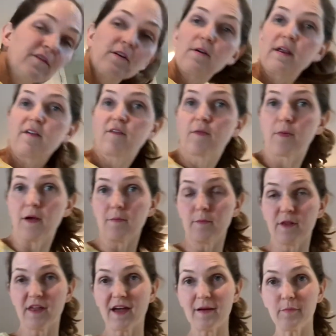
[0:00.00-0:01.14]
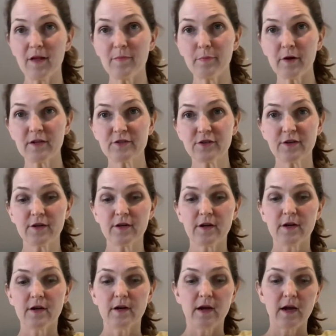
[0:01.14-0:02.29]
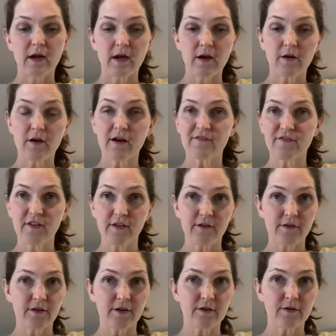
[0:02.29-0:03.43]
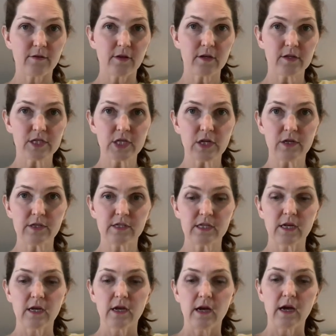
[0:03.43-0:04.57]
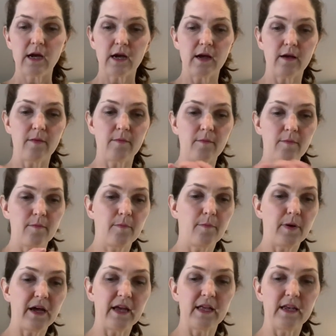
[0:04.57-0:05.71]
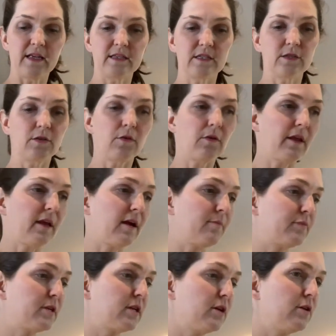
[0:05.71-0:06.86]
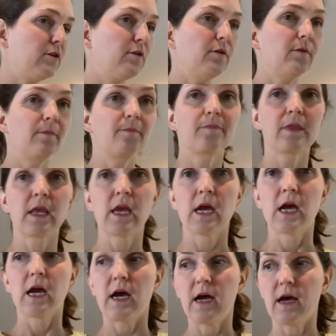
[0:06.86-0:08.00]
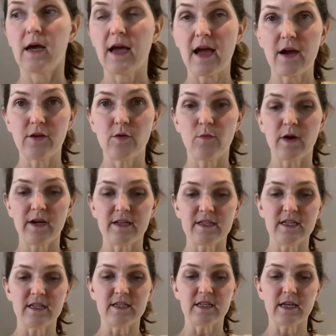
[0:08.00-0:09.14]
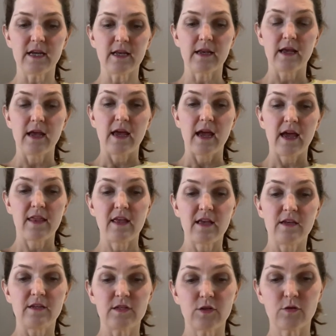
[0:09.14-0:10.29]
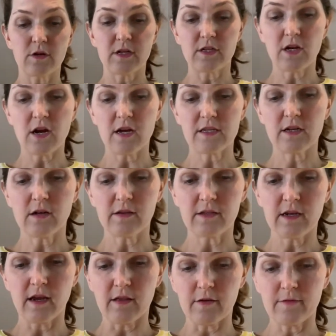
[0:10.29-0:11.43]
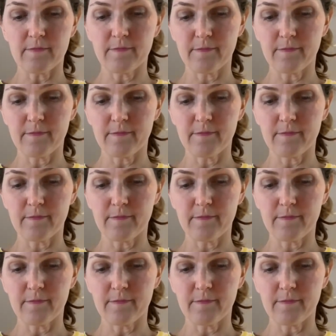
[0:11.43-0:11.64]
don't have a problem with high blood pressure or heart failure, you can do a little salt, but it's totally up to you how you want to season it. And then you sort of toss it all together.